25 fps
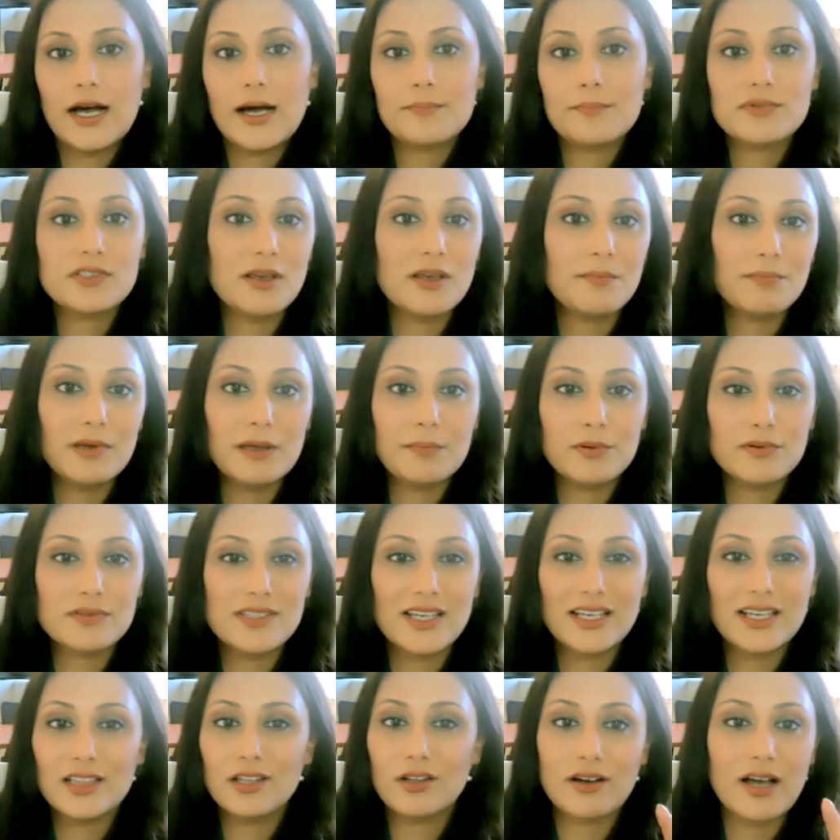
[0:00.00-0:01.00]
Some people
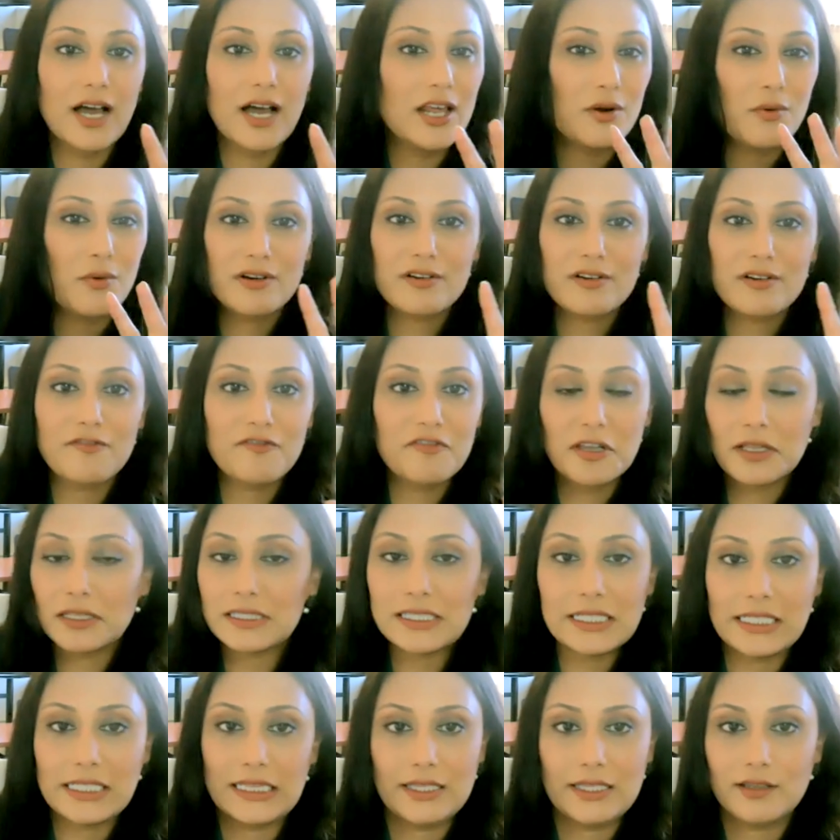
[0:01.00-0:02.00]
say, look, I don't want to feel
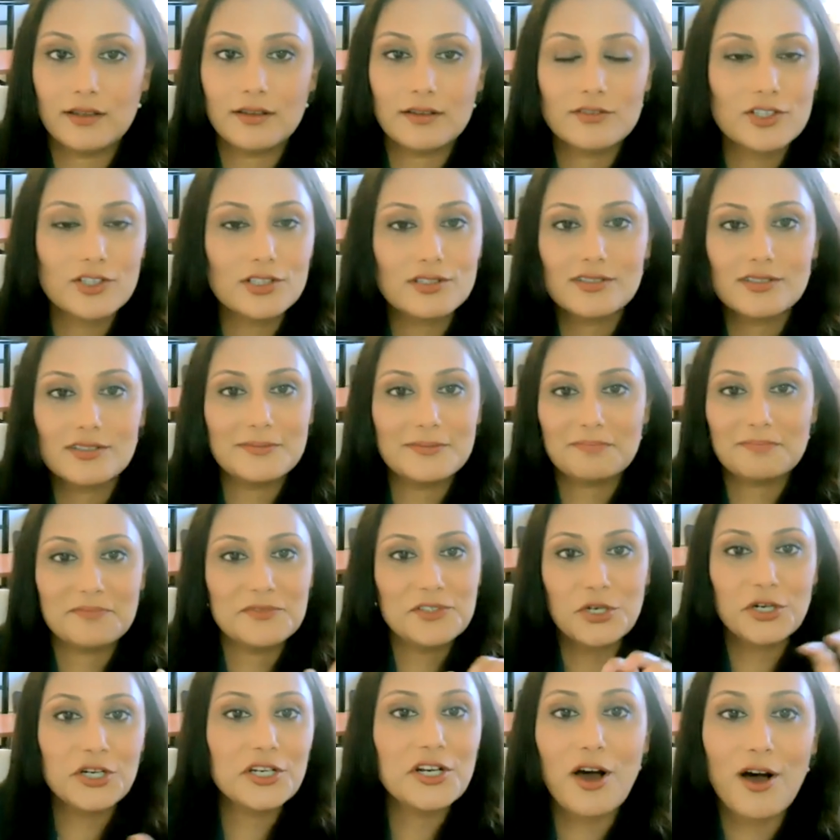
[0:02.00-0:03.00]
anything, just
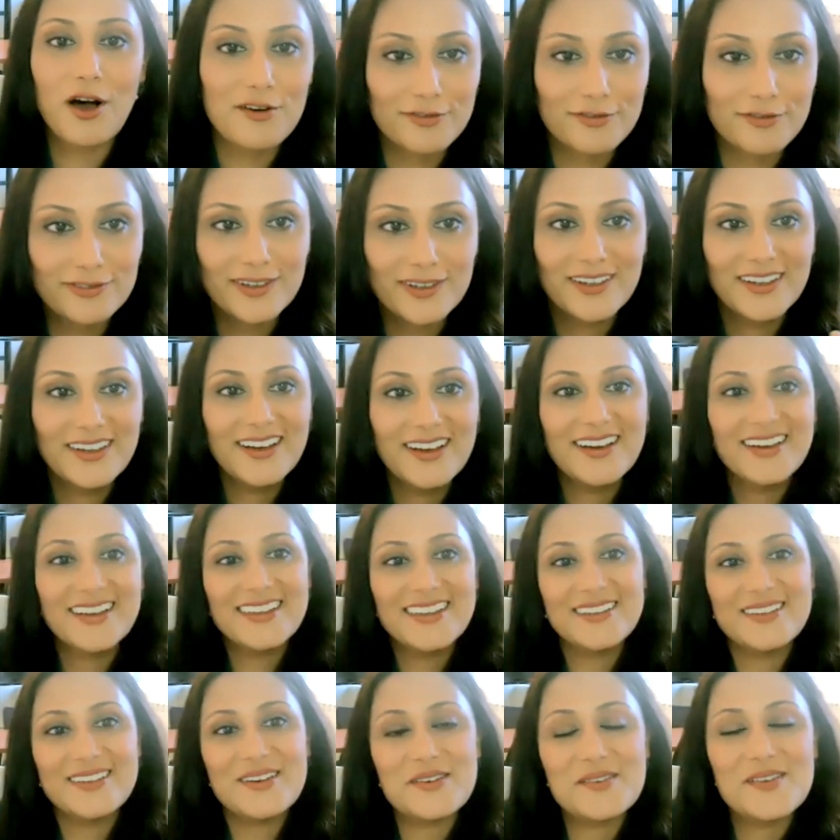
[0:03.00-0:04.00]
turn it off,
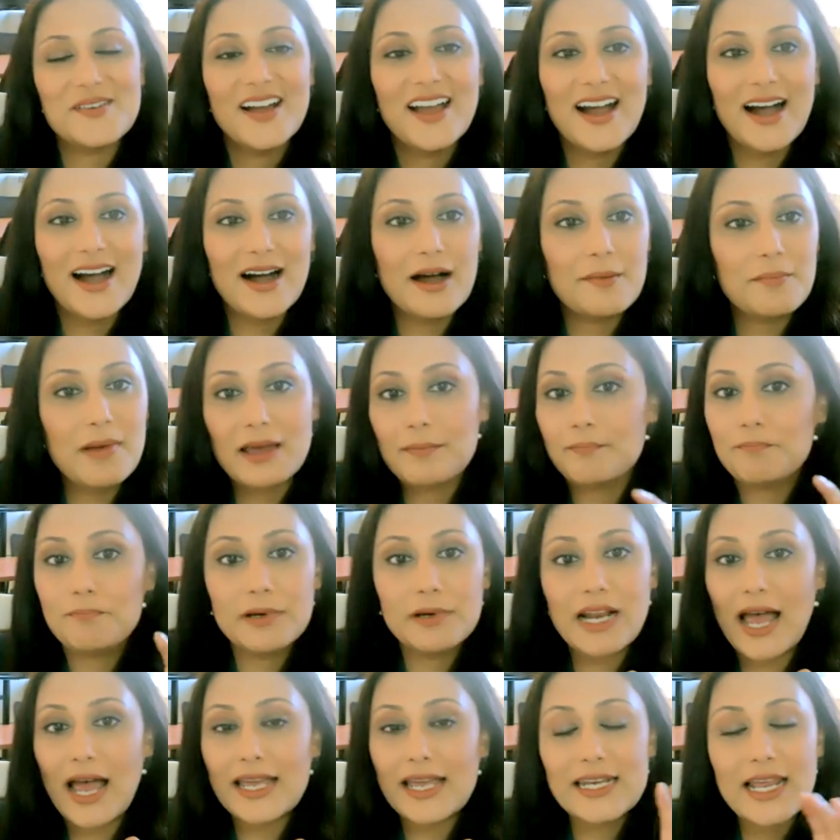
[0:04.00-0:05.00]

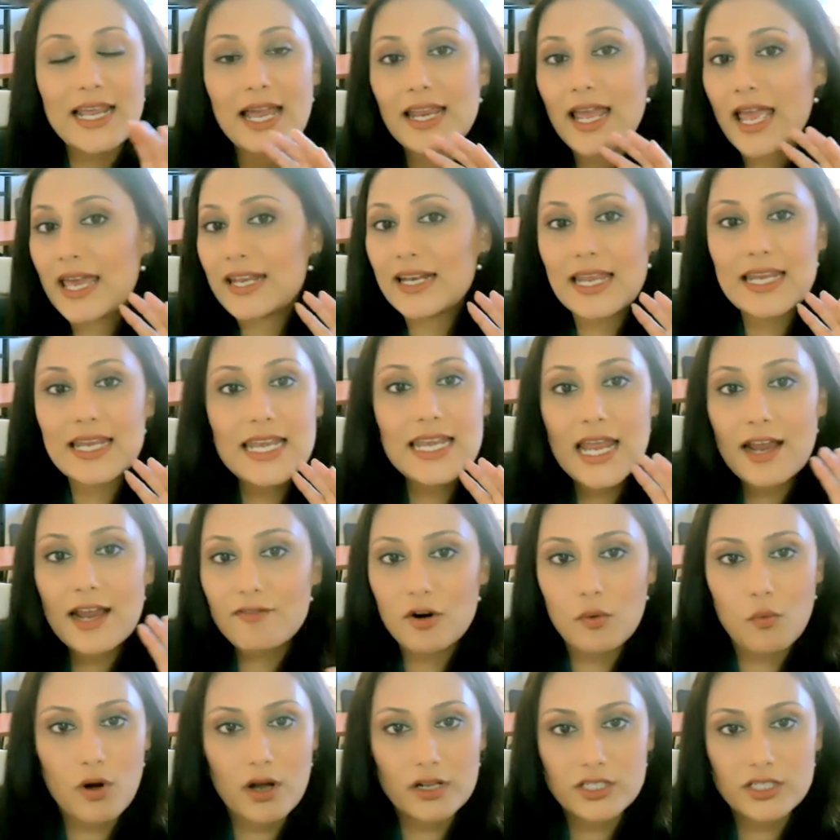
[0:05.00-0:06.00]
but I
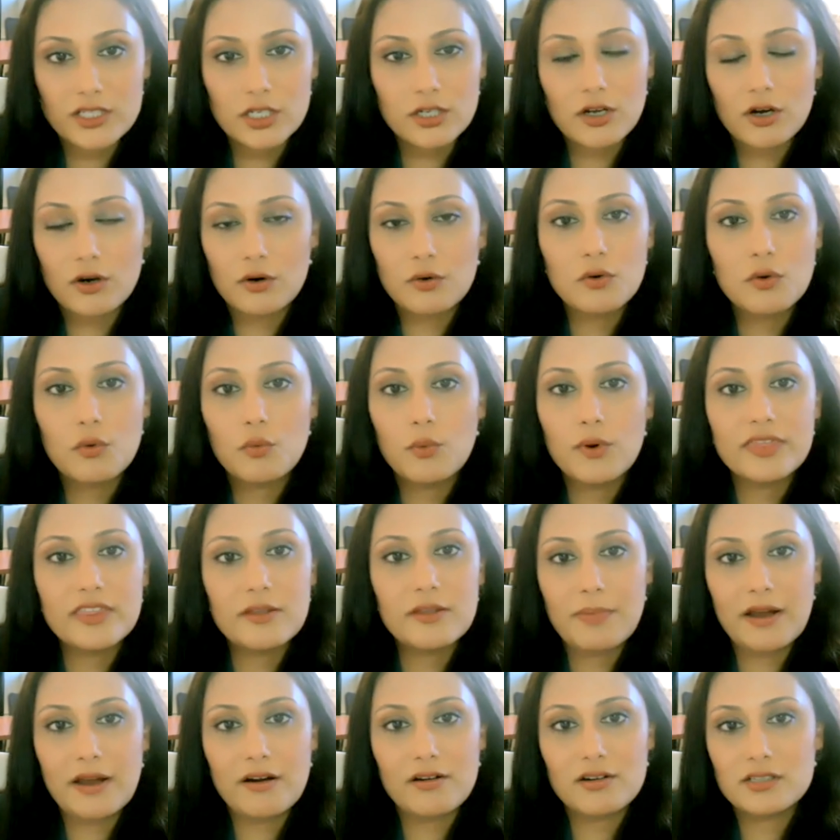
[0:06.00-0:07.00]
never want to go with the
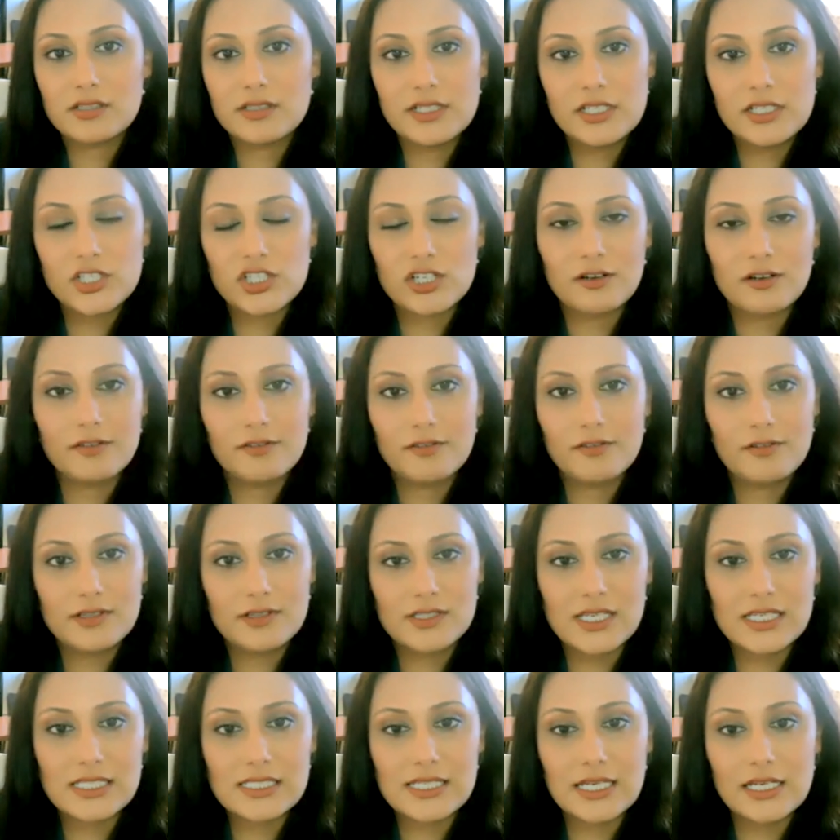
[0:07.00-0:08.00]
paresthesia
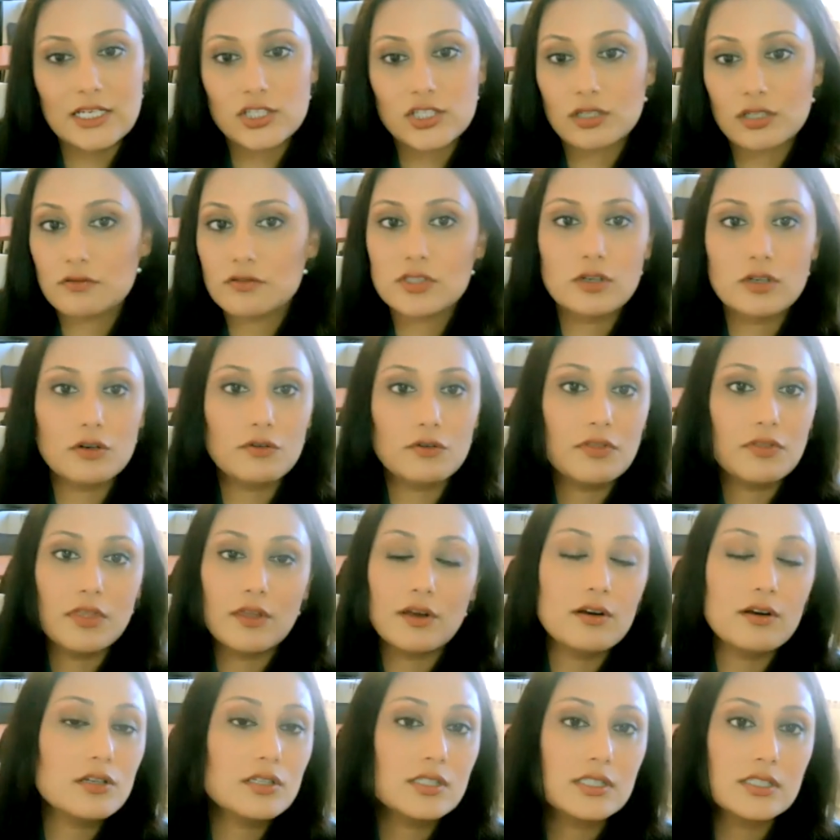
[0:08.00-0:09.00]
sensation. So
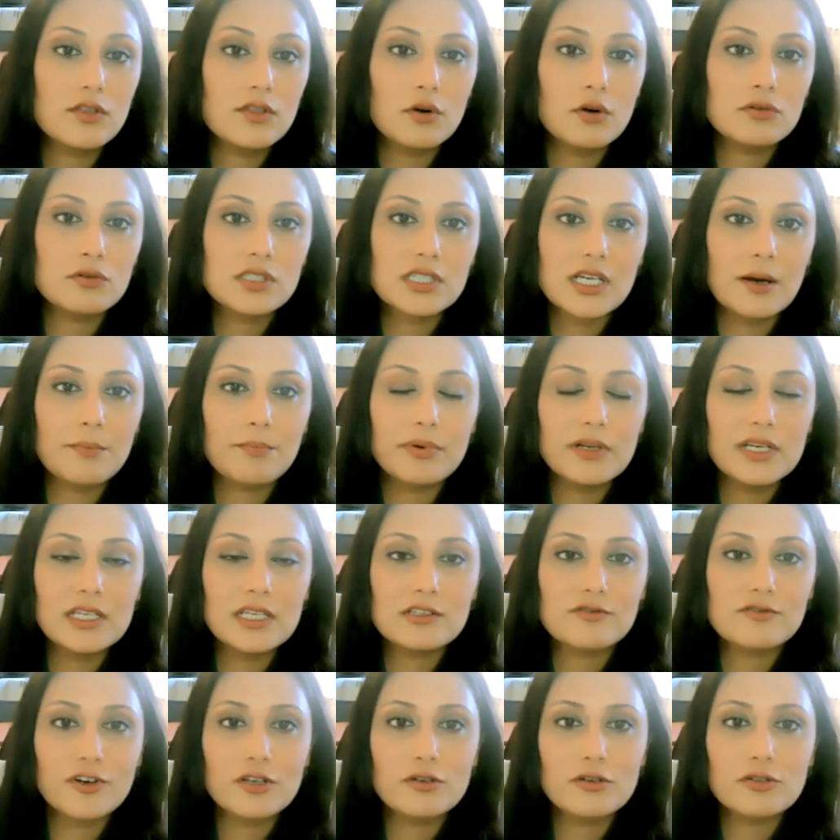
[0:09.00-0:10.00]
there's those
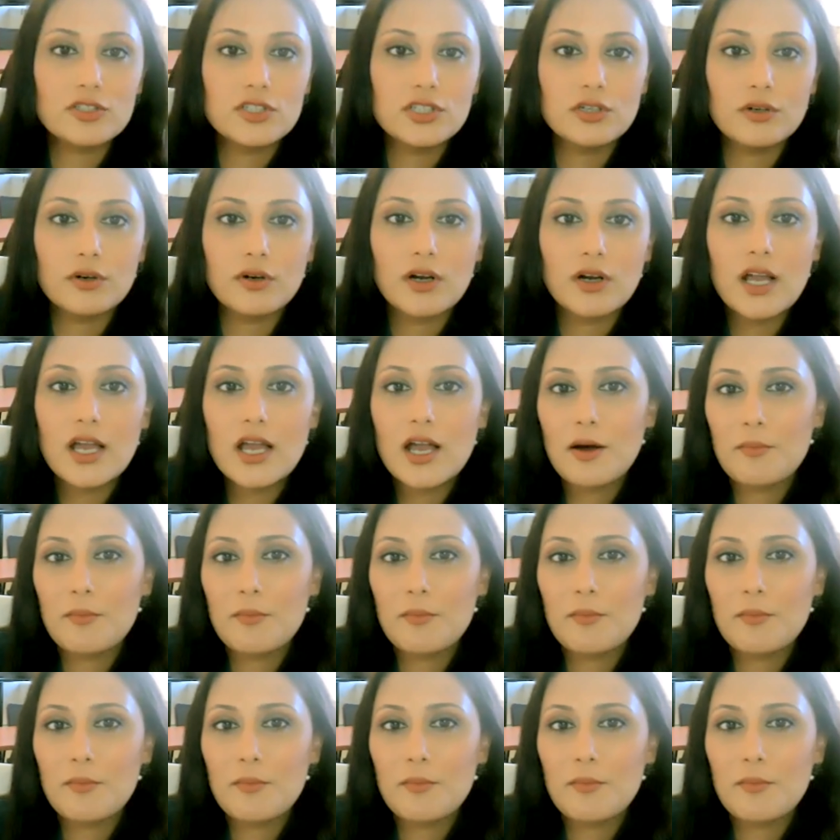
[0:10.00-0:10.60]
companies for you too.